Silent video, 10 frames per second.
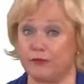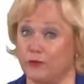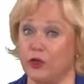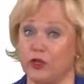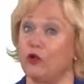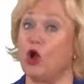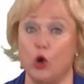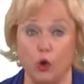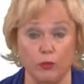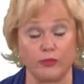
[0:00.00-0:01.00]
for your
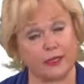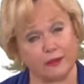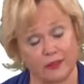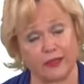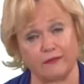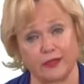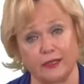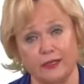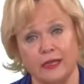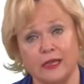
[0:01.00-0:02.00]
home that you live in.